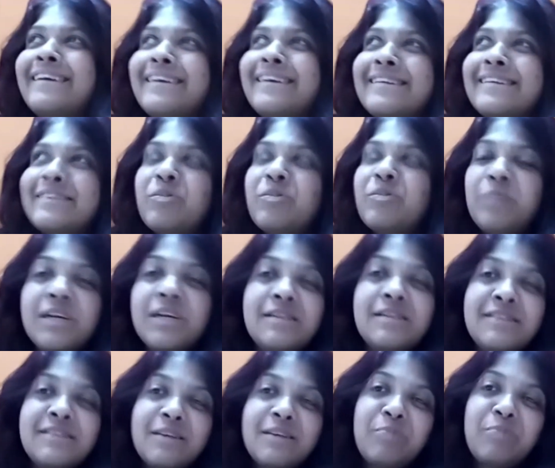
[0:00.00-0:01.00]
So because
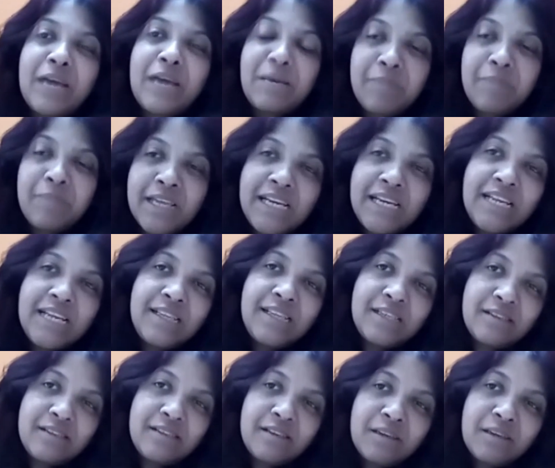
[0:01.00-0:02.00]
primarily the
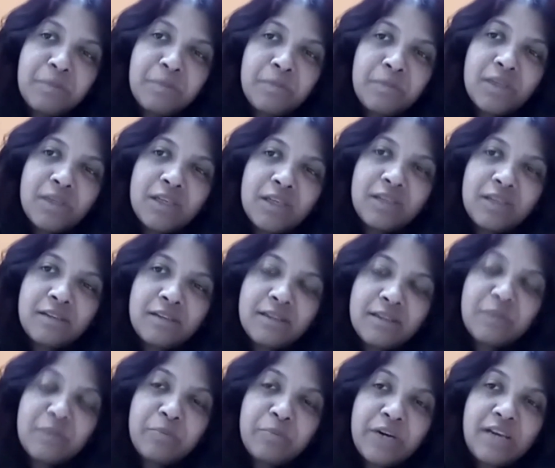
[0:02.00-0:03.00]
term
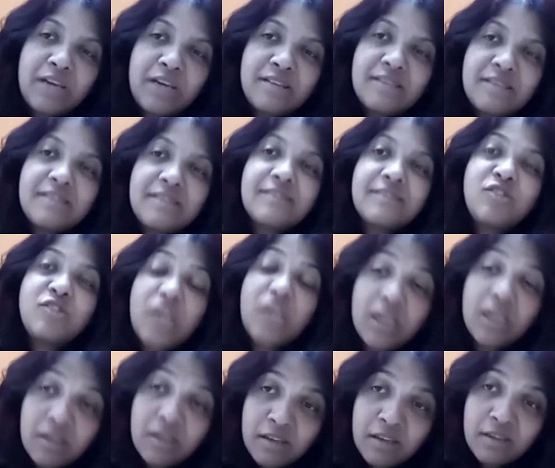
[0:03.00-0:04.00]
comprises
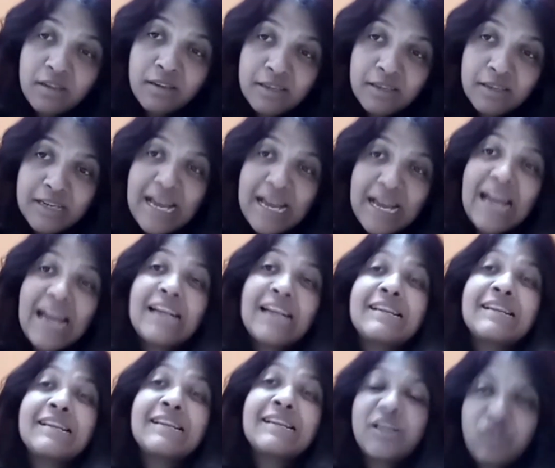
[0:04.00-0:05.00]
gender
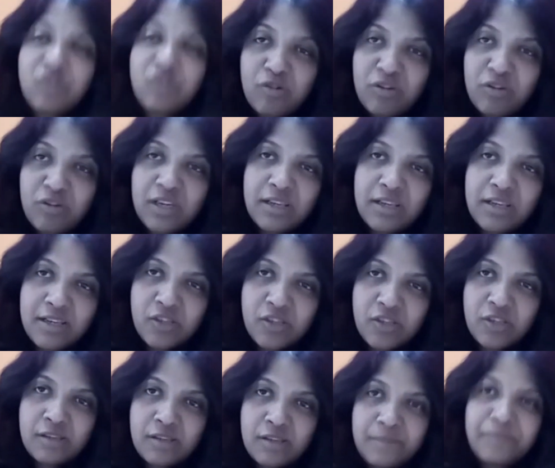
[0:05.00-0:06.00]
and sexual
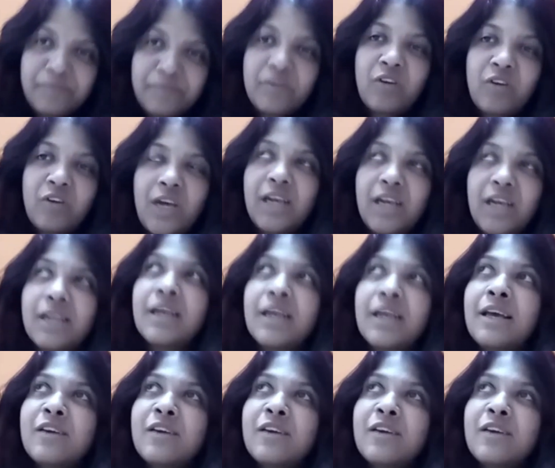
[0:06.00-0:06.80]
orientation, right?